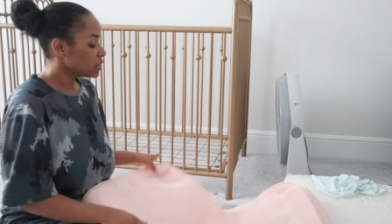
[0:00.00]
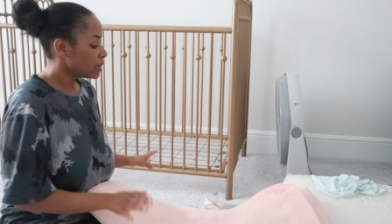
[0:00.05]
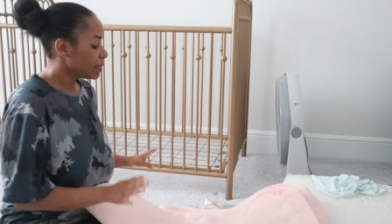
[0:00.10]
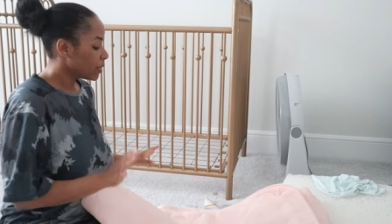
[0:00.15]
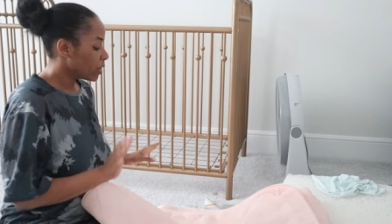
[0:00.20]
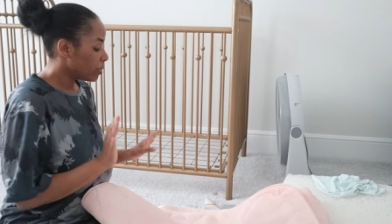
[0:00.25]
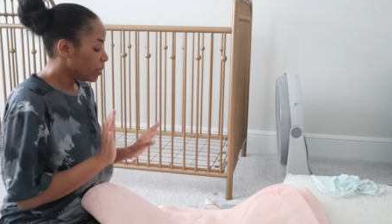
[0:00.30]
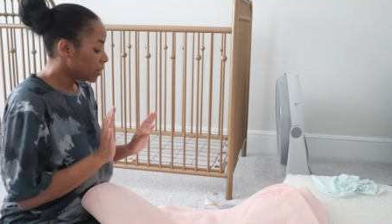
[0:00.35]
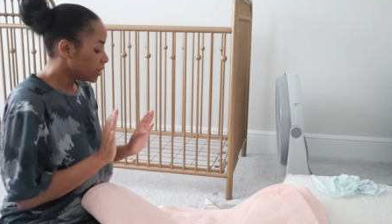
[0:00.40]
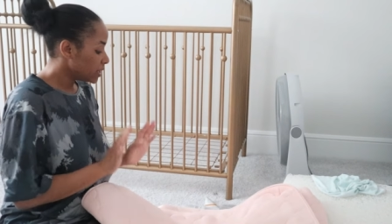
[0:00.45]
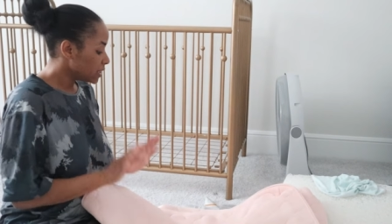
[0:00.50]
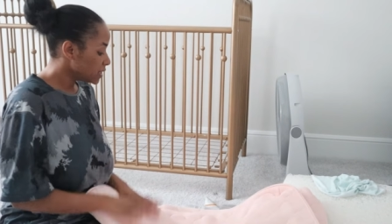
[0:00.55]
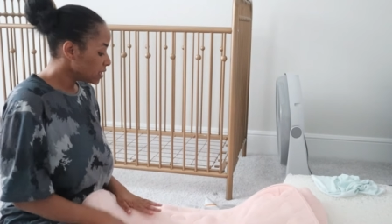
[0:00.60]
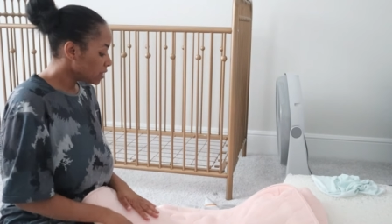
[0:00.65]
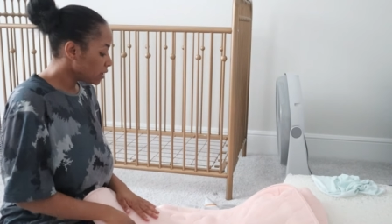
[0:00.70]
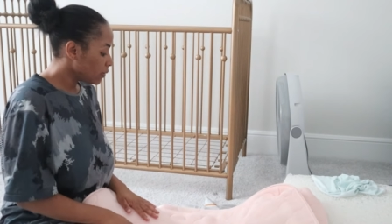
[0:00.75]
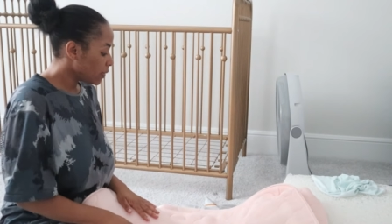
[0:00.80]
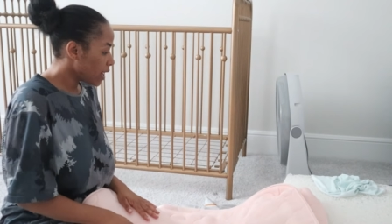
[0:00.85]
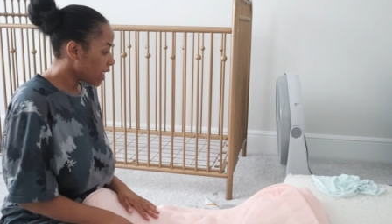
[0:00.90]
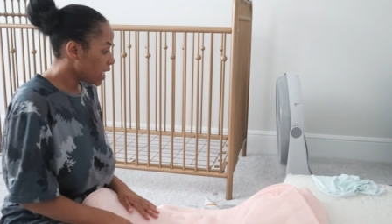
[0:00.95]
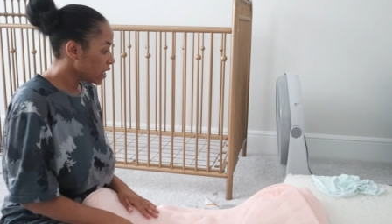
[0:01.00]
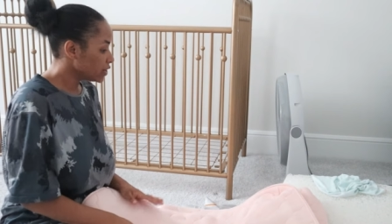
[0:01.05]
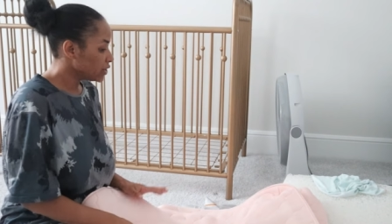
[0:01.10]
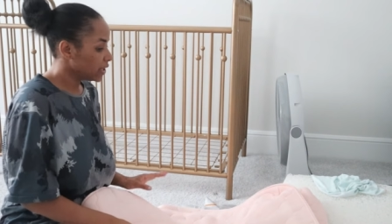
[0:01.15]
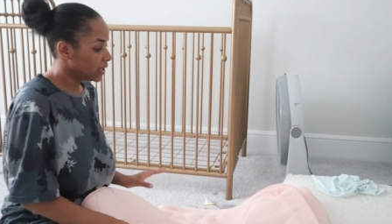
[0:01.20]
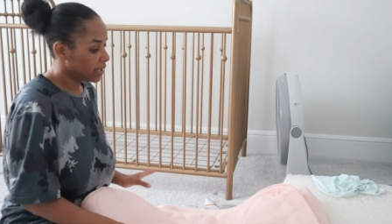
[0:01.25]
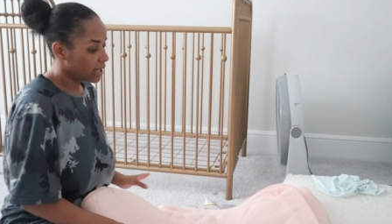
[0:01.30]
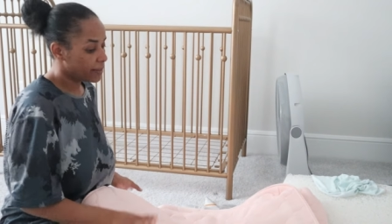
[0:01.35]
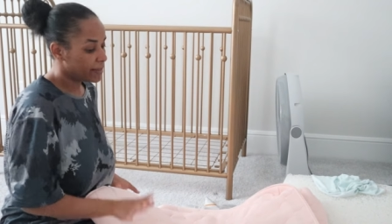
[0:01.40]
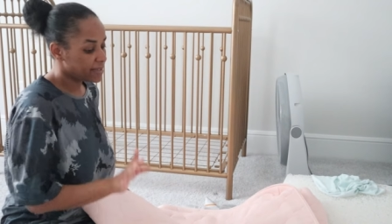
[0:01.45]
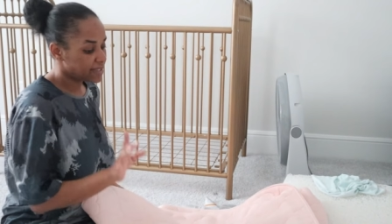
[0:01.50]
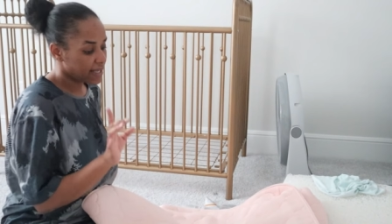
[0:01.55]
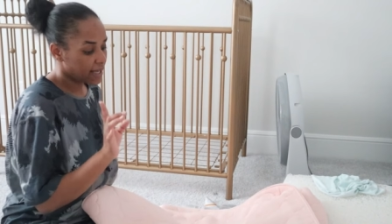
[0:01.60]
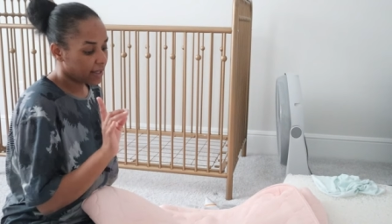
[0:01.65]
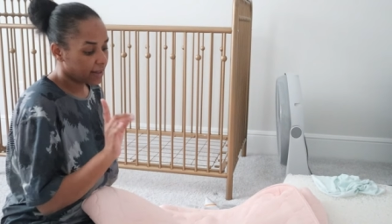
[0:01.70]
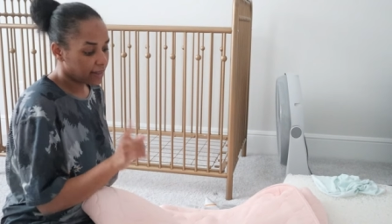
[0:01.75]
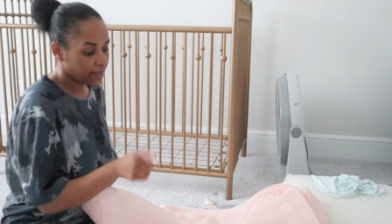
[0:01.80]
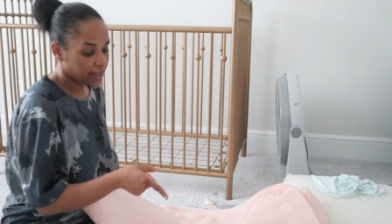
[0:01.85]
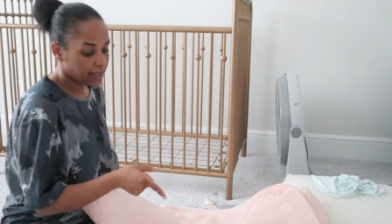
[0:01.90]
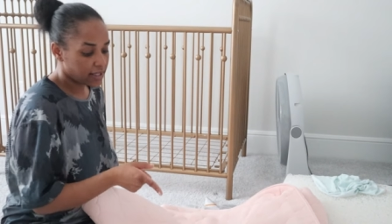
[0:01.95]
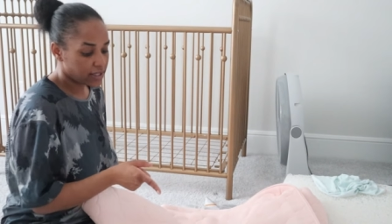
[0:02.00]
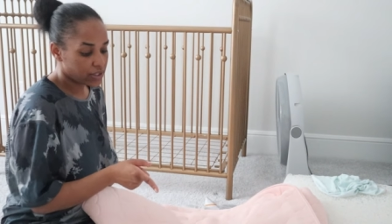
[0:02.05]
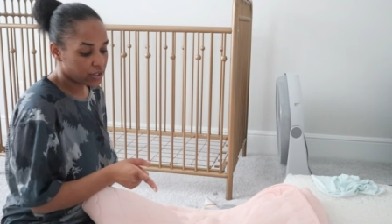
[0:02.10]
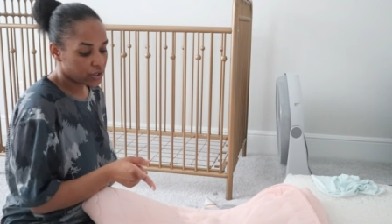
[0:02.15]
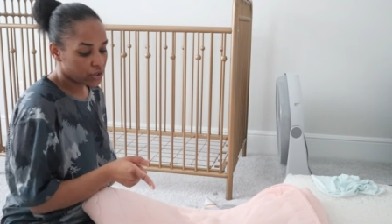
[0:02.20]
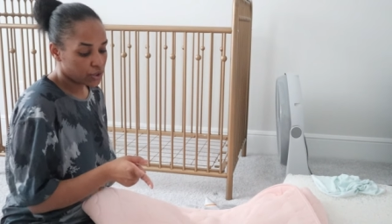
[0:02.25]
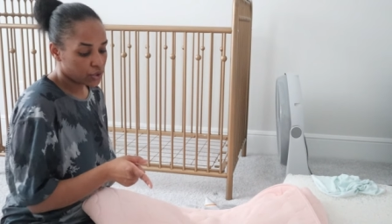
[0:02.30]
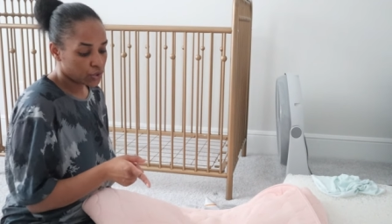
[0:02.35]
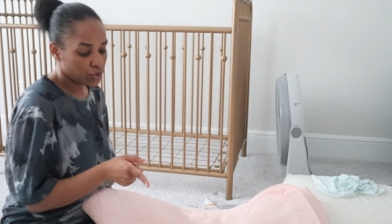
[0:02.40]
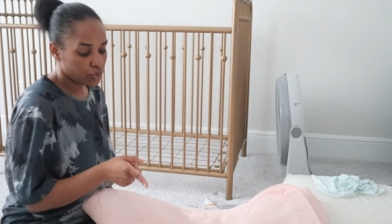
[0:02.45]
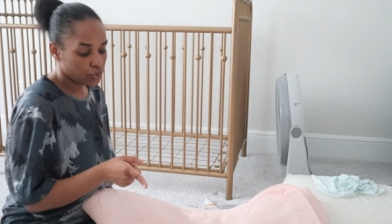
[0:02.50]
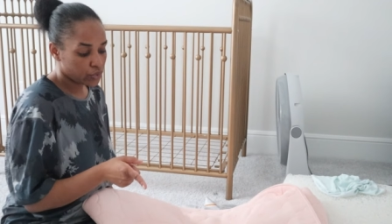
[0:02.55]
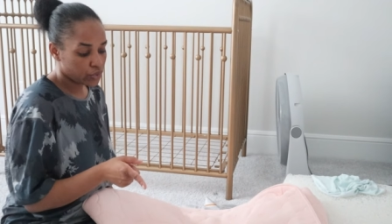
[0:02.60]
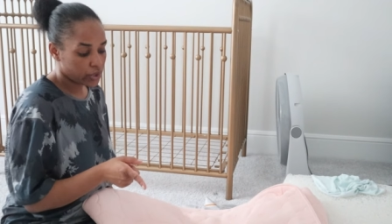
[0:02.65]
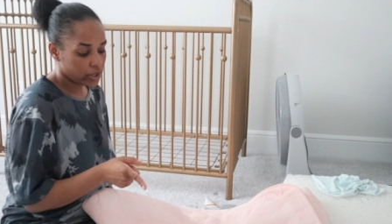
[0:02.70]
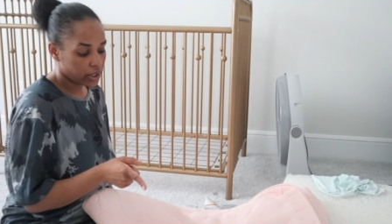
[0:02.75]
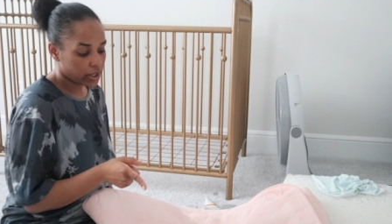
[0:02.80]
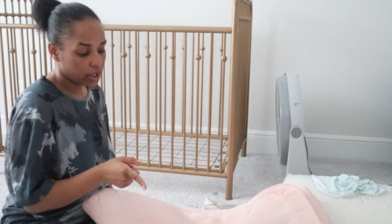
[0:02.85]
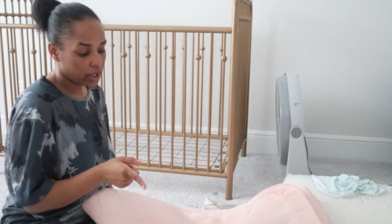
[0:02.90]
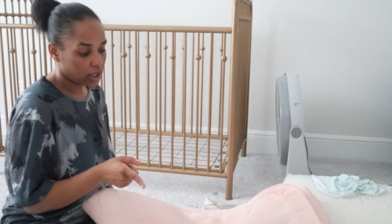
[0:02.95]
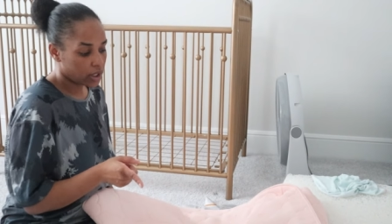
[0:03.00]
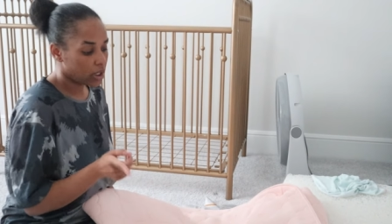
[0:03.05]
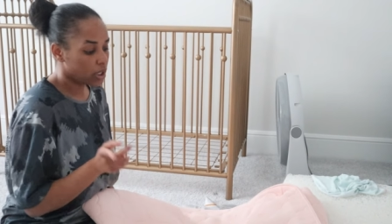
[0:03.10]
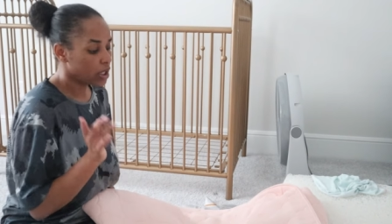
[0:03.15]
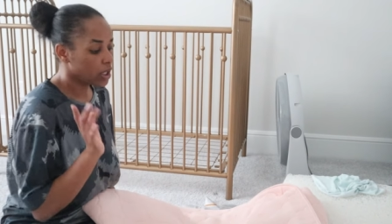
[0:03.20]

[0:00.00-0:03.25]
So I'm gonna put this in the wash and then I'm gonna take this to the